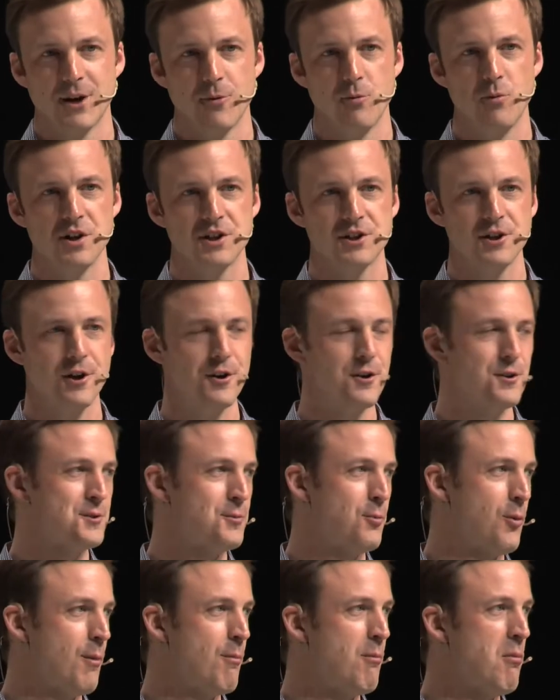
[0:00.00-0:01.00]
which hosts
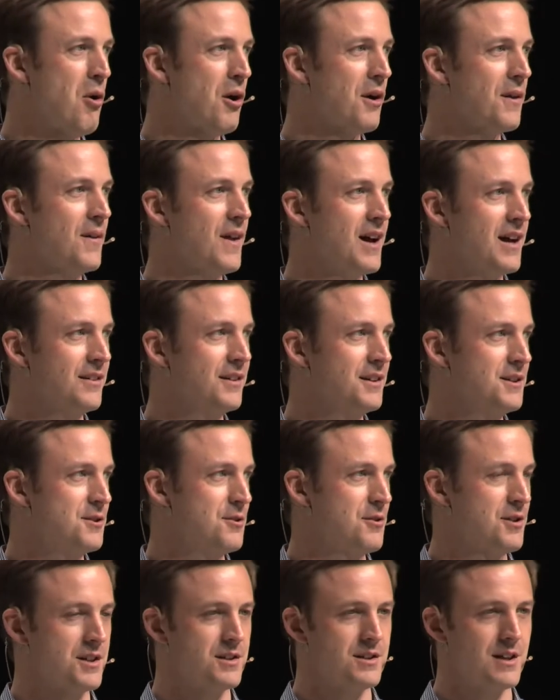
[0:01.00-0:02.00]
were more likely
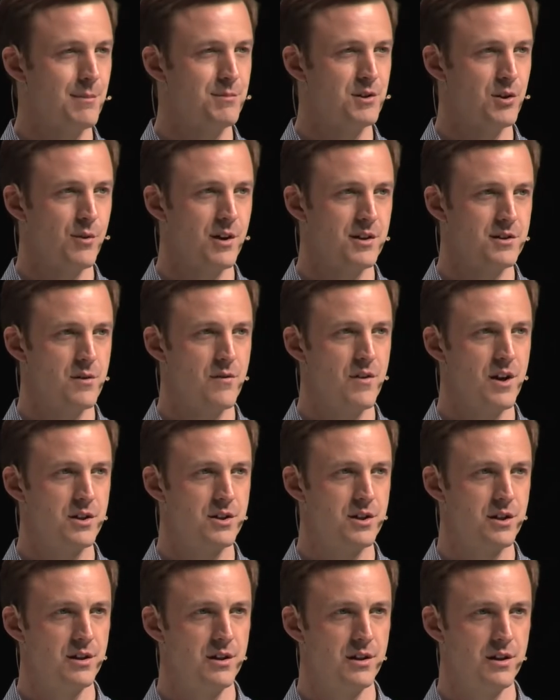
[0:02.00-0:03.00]
to accept a
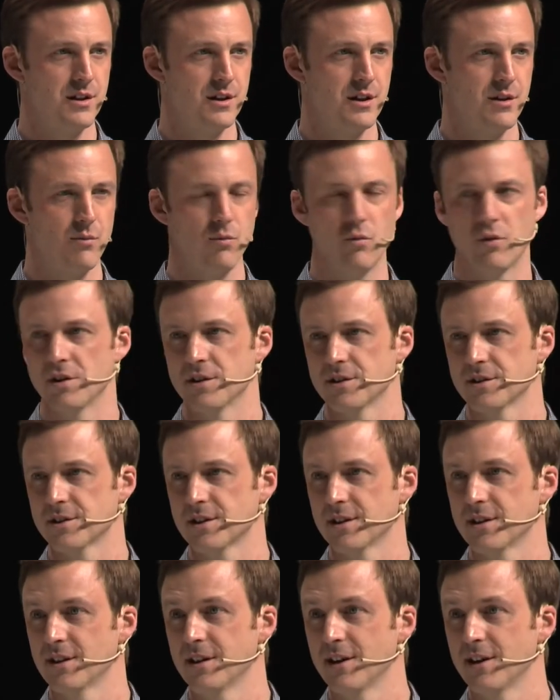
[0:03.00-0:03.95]
reservation that was